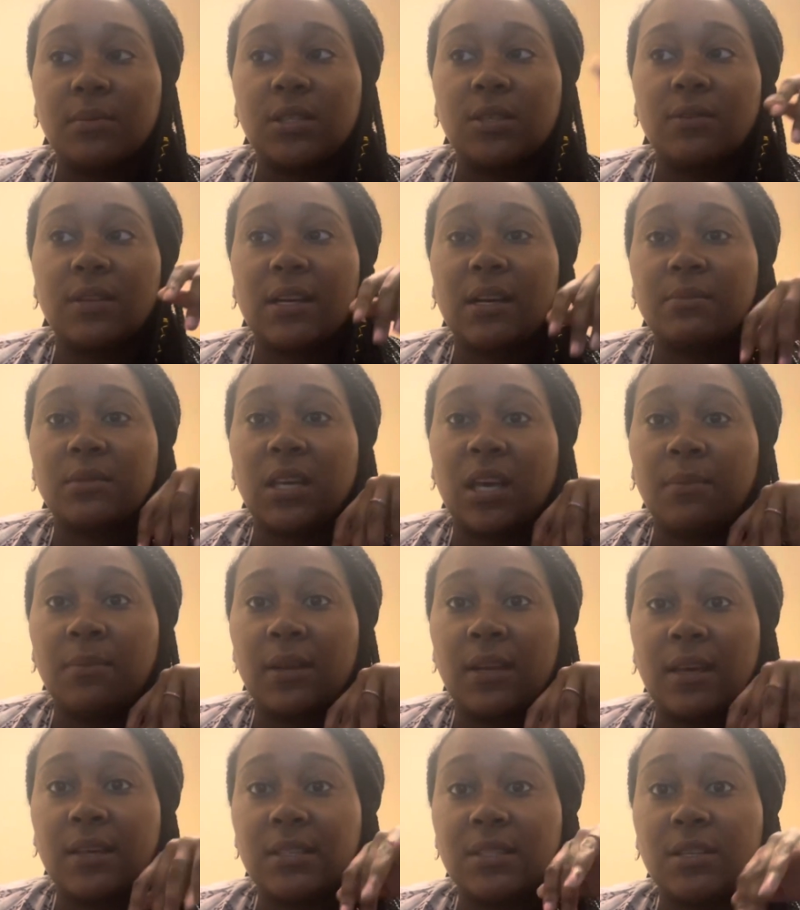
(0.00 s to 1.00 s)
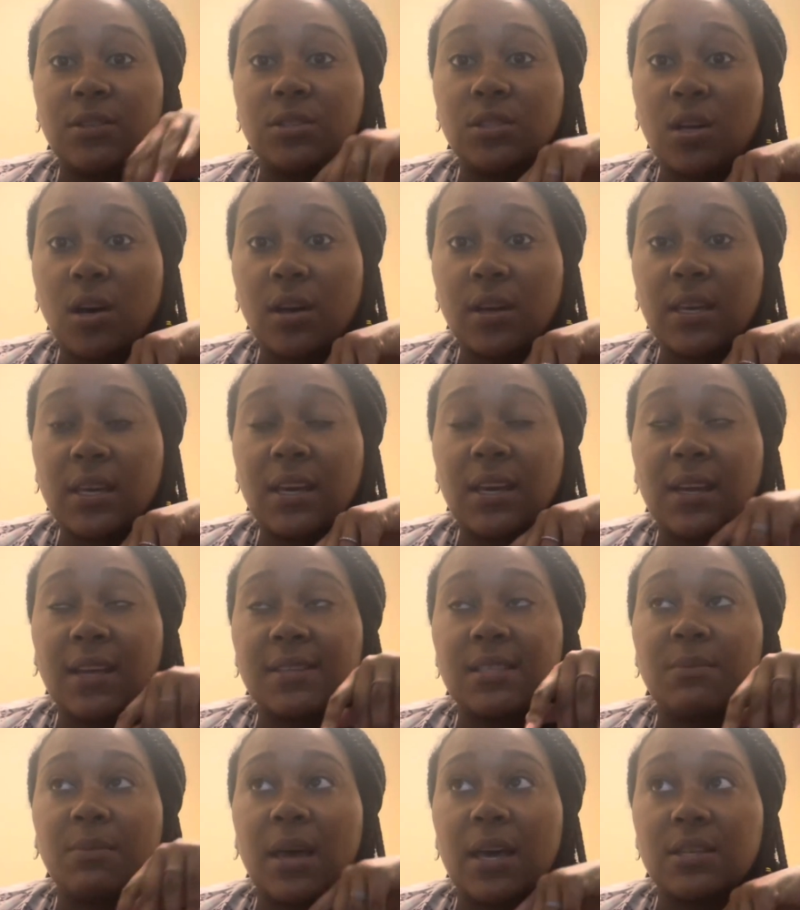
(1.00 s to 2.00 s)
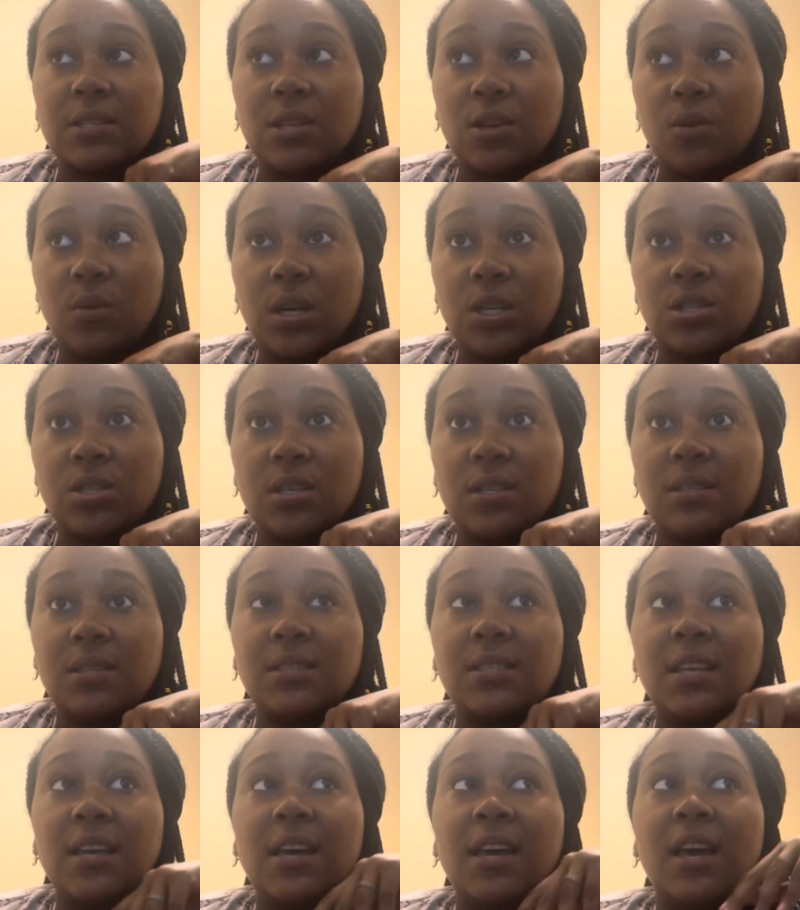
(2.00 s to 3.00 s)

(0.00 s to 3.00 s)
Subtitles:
so that I'm typing as they're talking and as I'm asking questions,